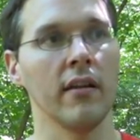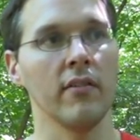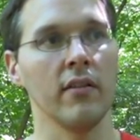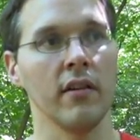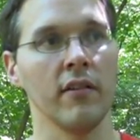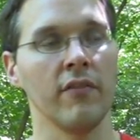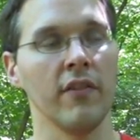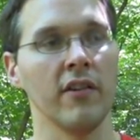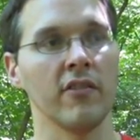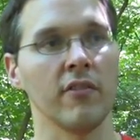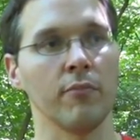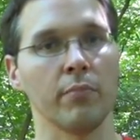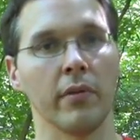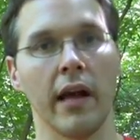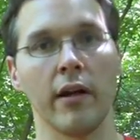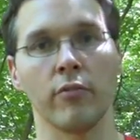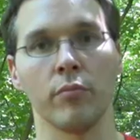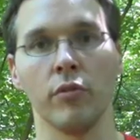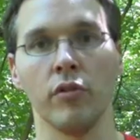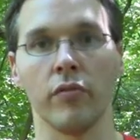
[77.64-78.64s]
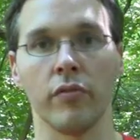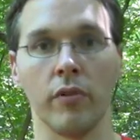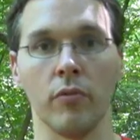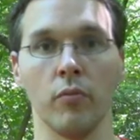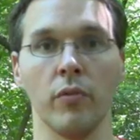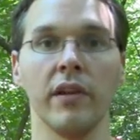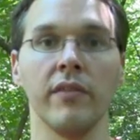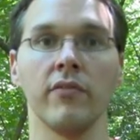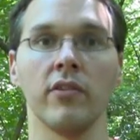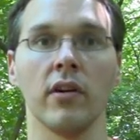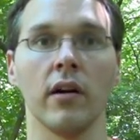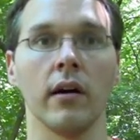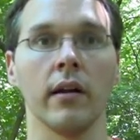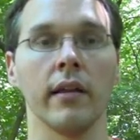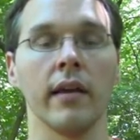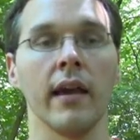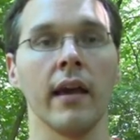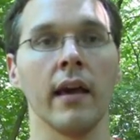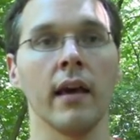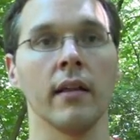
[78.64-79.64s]
kind of the invasive plant removal that we've
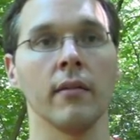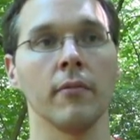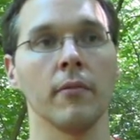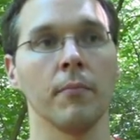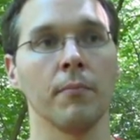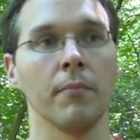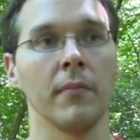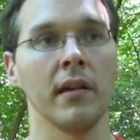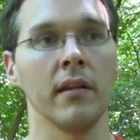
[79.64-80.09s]
done and